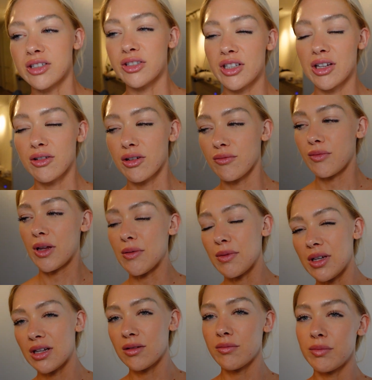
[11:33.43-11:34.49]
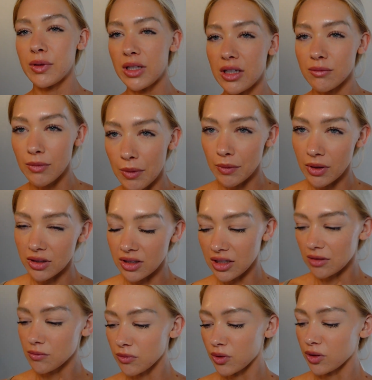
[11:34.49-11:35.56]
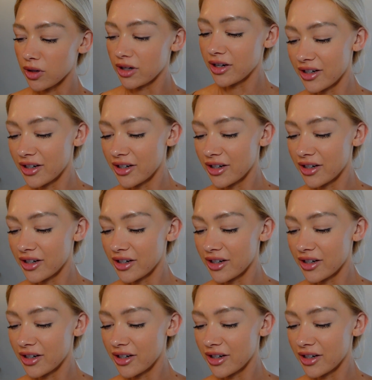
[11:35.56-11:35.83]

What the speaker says: I was like, oh, maybe I'll need more.